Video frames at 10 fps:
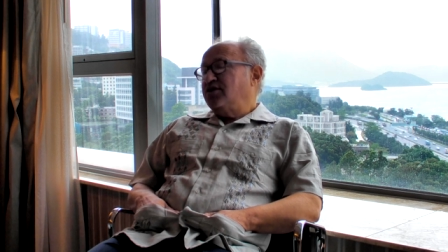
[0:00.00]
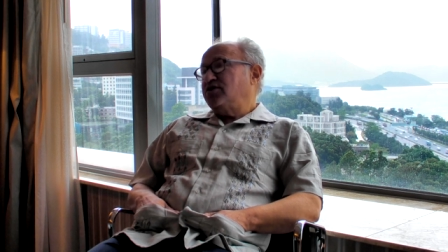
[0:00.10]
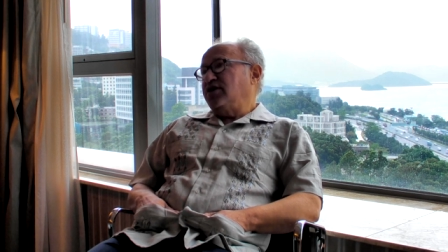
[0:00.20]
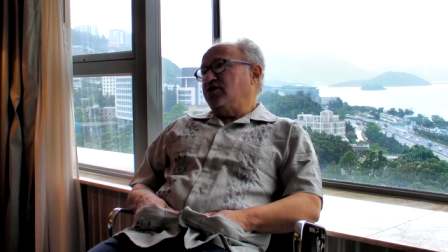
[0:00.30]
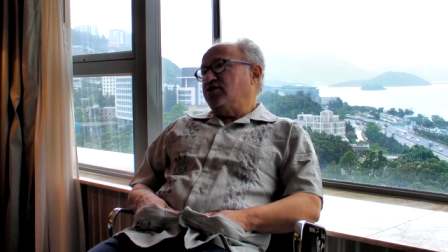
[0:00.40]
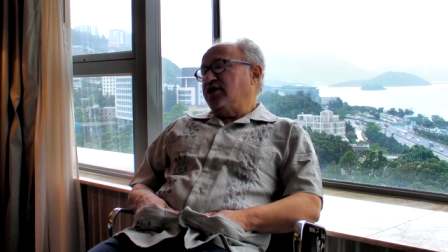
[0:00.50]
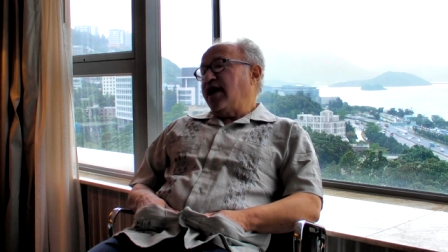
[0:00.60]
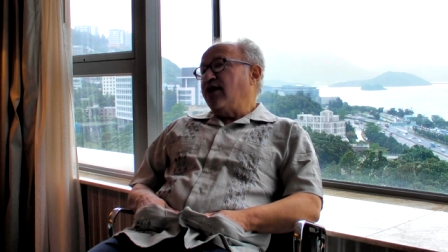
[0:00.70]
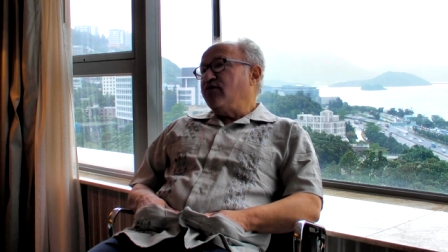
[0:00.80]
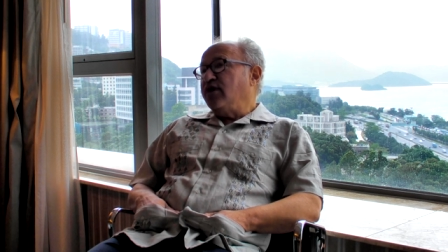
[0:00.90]
such as
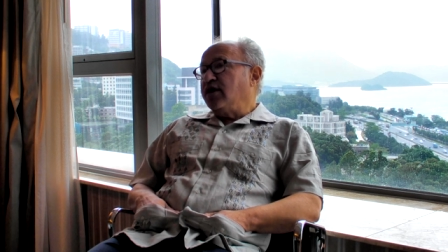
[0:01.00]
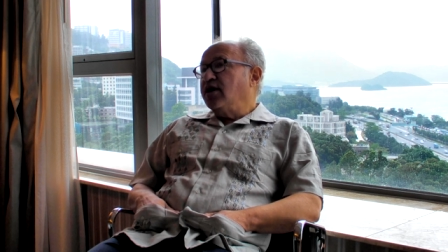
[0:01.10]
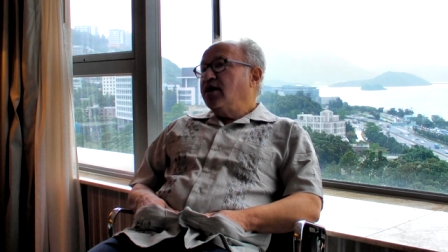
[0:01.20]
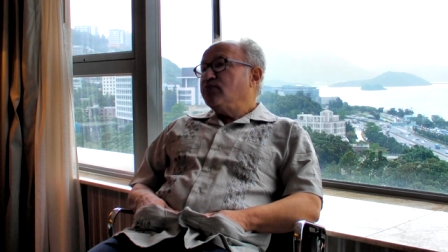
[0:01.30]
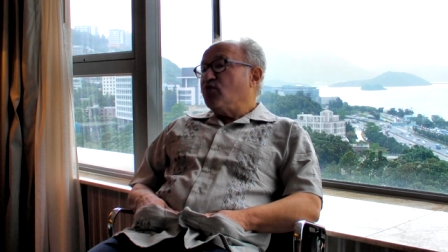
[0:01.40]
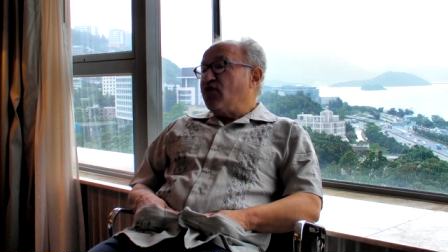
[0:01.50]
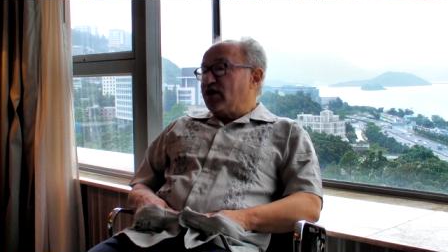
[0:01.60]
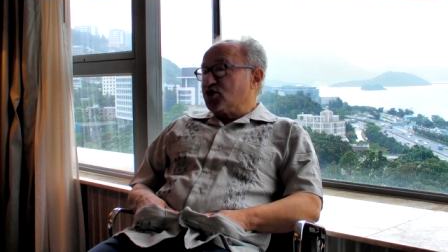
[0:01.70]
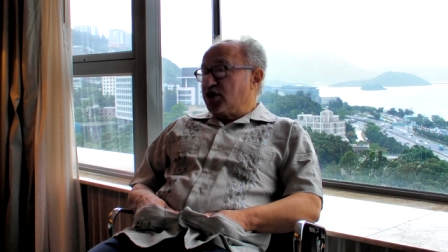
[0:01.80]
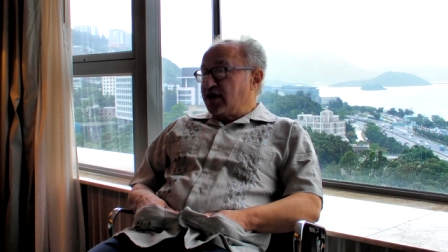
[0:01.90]
having
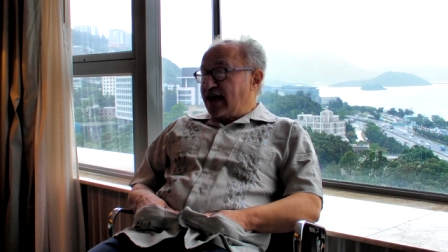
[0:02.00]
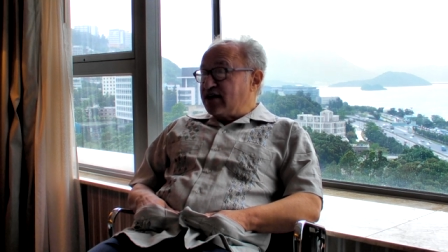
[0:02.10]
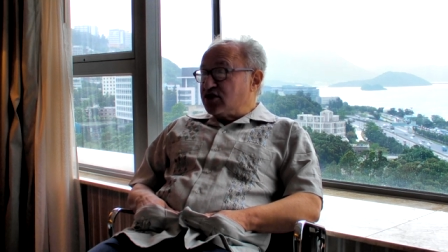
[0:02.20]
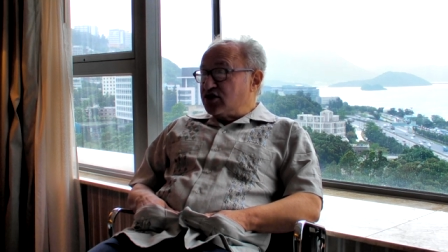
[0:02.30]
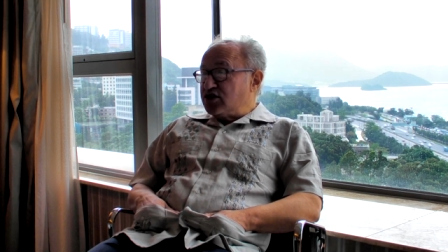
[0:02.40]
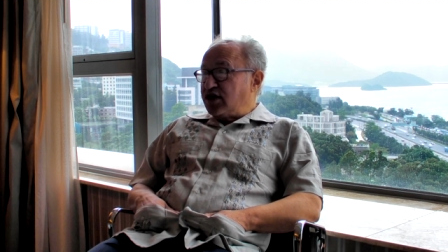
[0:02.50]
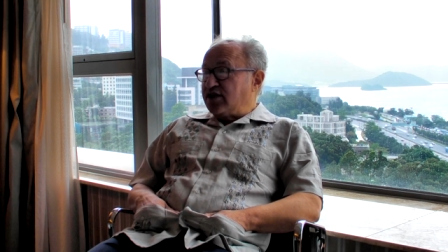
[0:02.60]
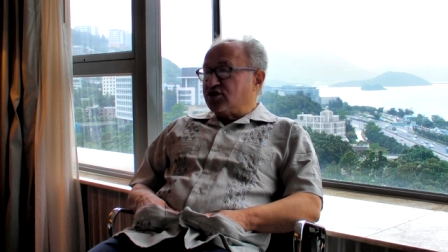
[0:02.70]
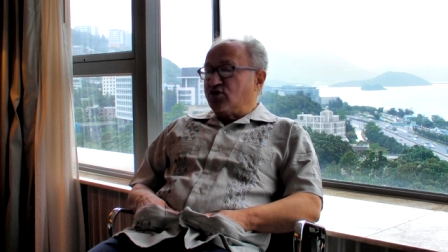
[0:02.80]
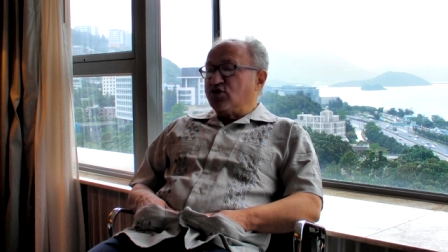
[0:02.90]
professional licensing
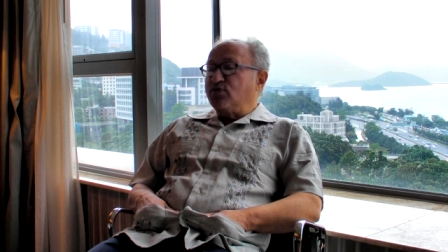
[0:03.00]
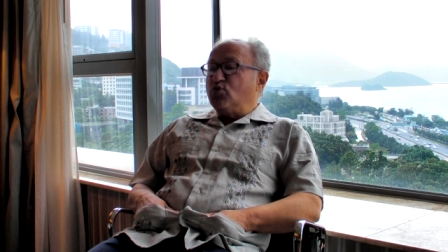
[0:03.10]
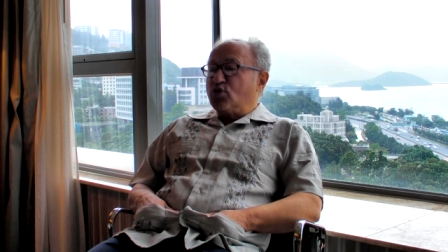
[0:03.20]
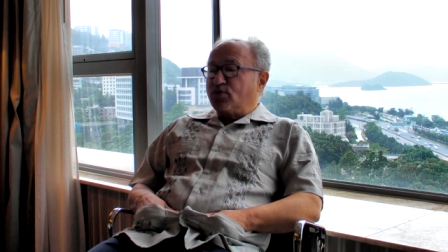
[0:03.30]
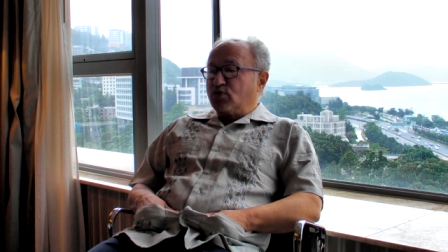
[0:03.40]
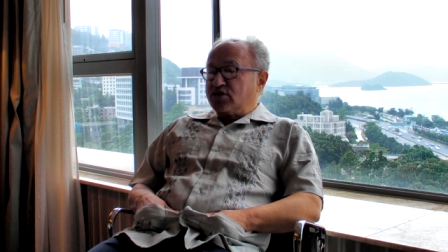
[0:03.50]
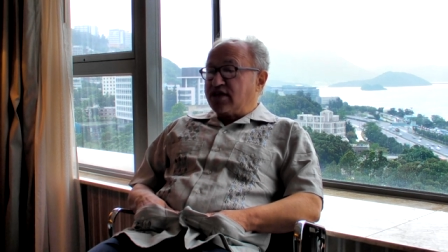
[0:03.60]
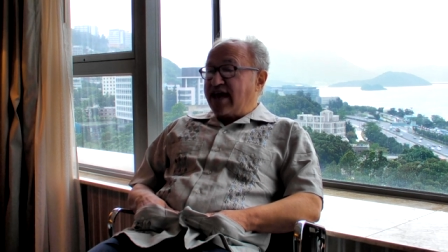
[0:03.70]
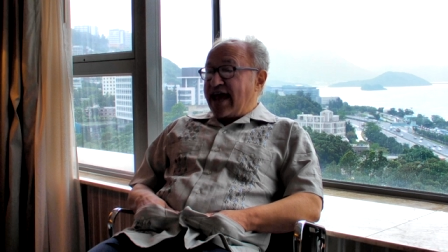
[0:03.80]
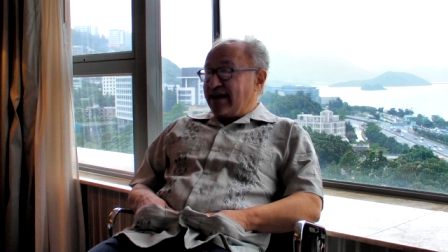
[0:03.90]
so that a poor
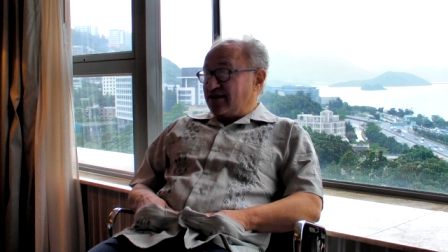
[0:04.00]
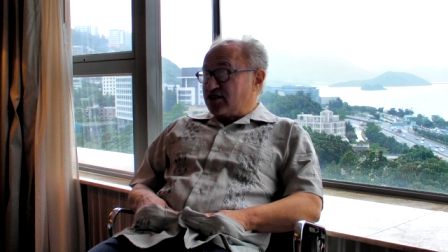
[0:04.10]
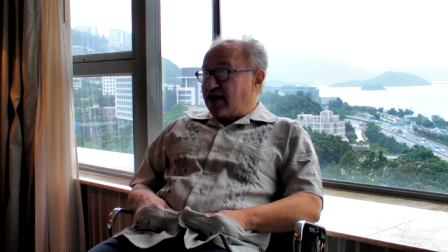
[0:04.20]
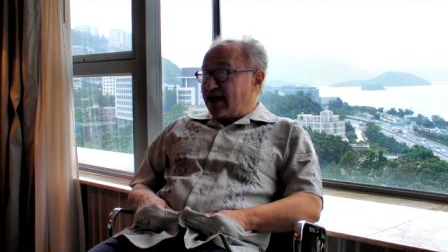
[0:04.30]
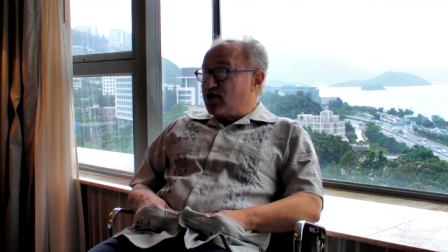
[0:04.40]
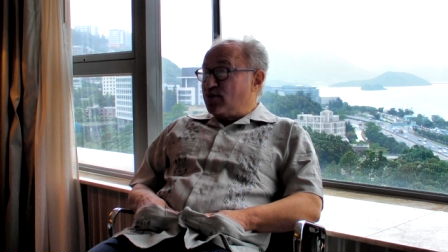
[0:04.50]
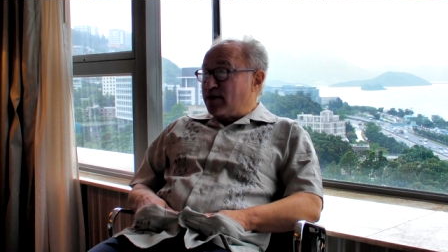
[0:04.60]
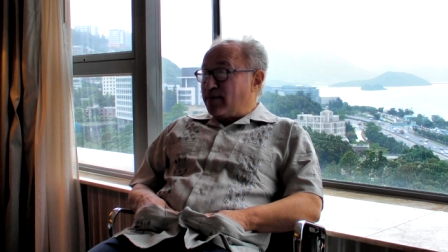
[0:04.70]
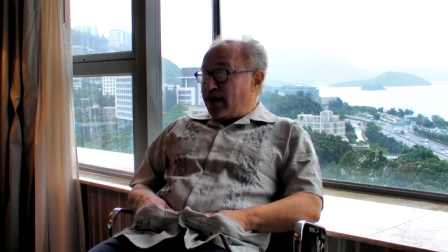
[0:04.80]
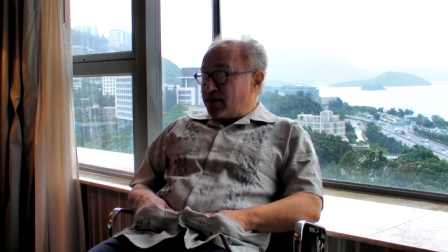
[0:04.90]
person can't decide to be
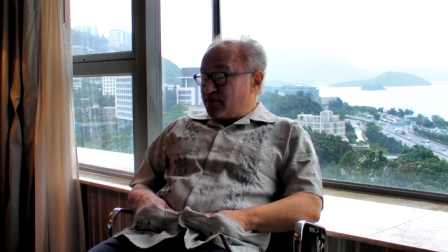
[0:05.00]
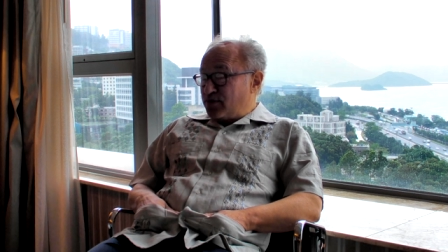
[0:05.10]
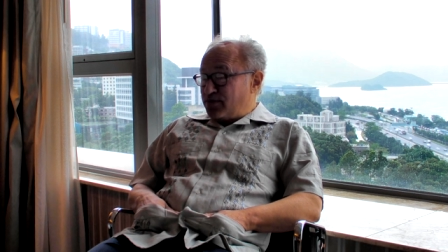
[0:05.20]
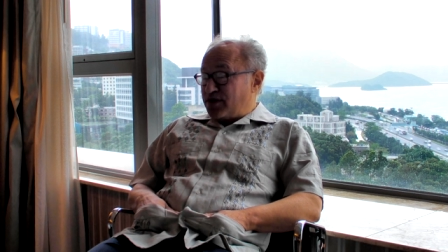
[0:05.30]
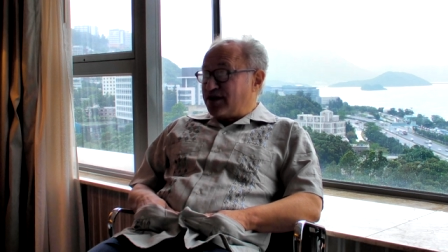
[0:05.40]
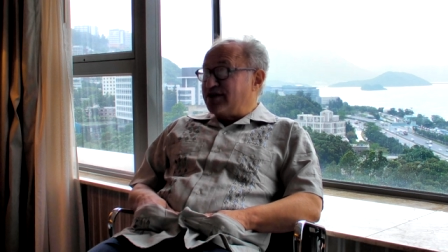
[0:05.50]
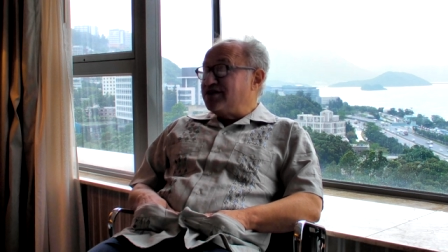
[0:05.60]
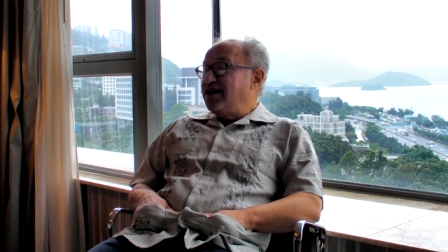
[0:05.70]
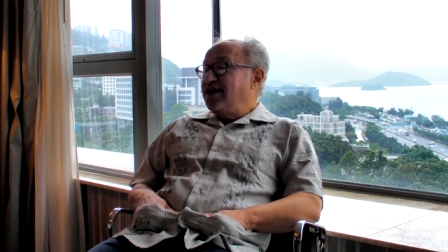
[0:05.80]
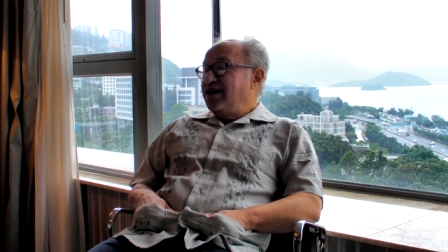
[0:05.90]
a barber
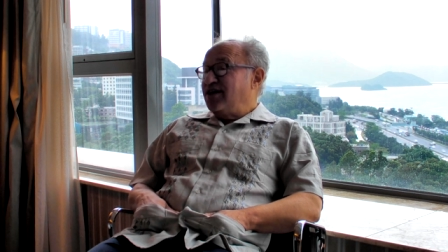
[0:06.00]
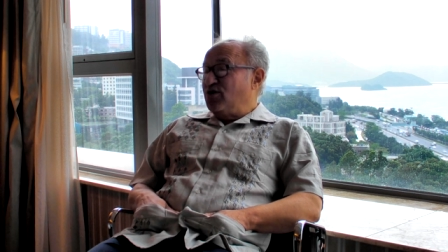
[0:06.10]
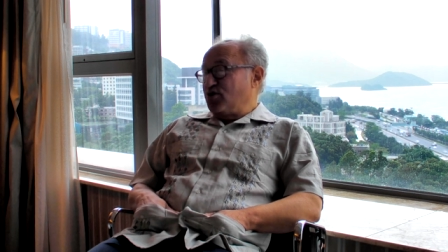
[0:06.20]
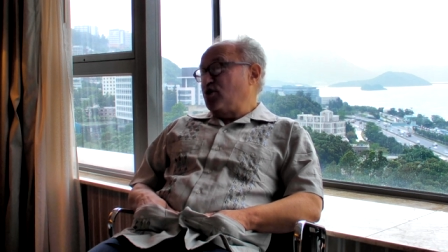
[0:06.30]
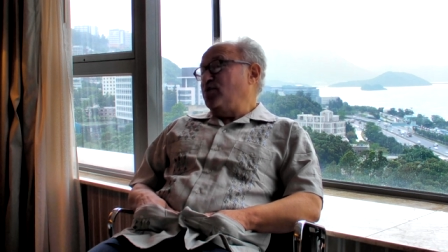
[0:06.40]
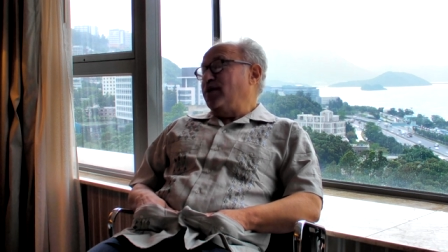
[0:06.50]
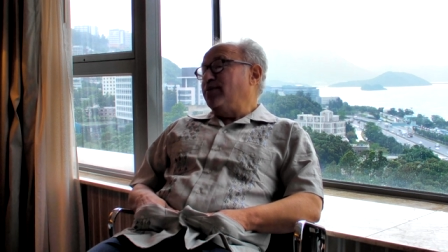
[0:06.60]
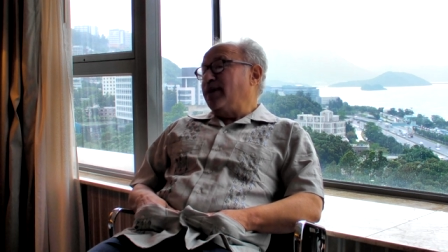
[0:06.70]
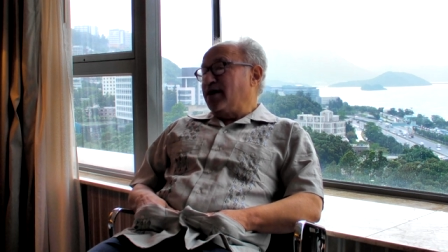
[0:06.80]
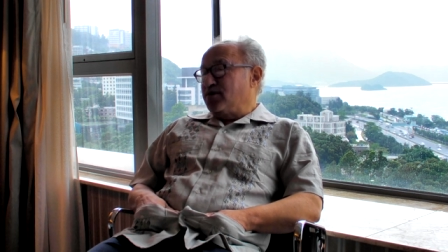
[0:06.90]
because in order to be a
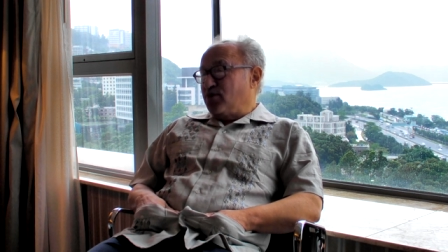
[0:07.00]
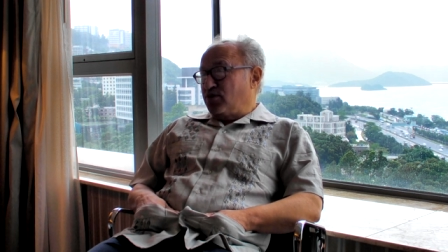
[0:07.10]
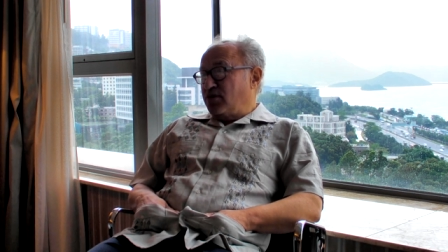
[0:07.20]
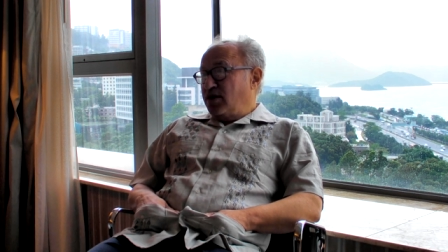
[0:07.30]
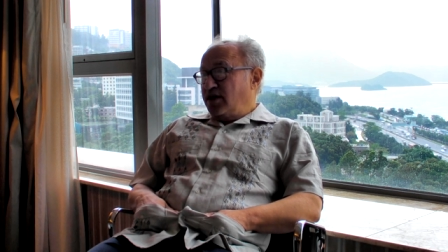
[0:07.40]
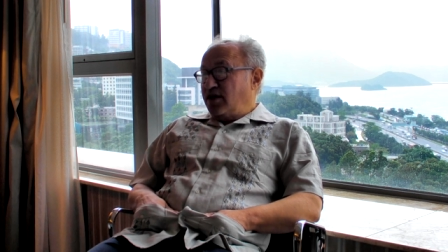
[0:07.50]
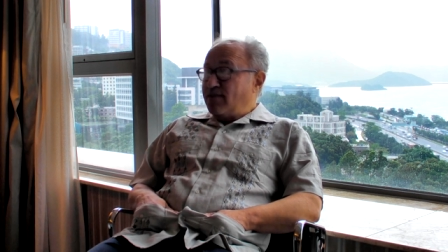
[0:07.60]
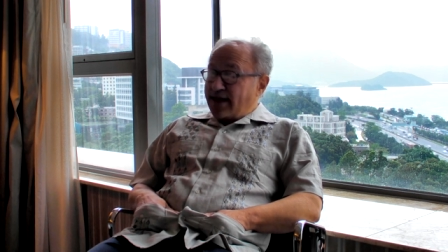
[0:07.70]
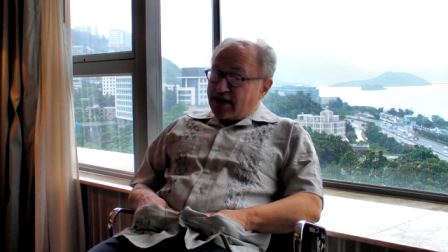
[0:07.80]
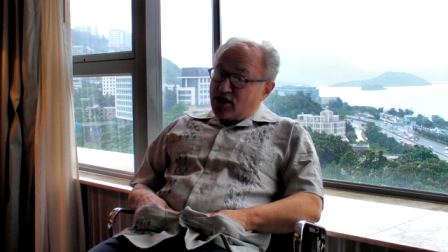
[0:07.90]
barber in
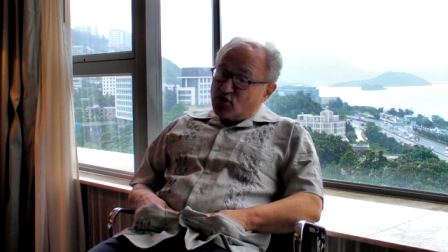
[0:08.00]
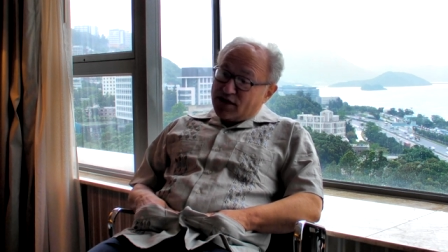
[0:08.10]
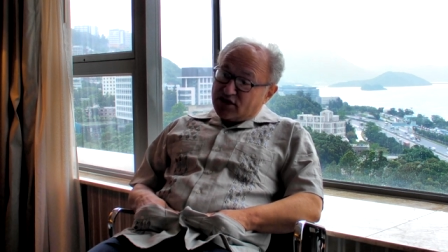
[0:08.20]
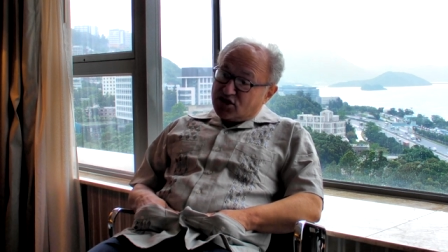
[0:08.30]
many U.S.